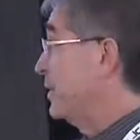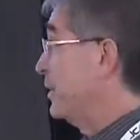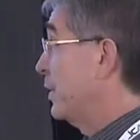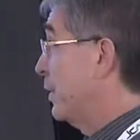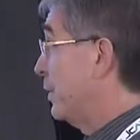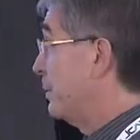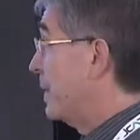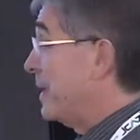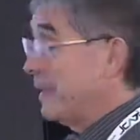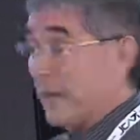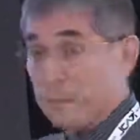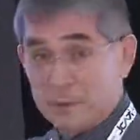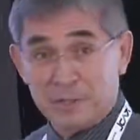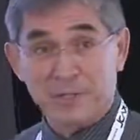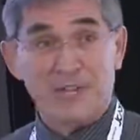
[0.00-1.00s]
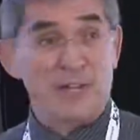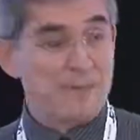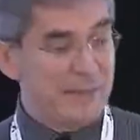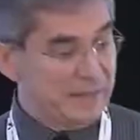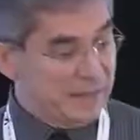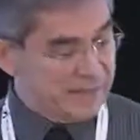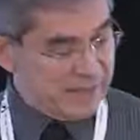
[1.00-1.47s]
So that was their name
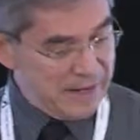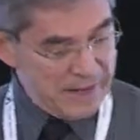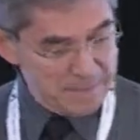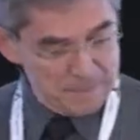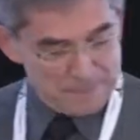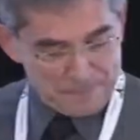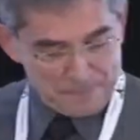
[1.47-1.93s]
at that time.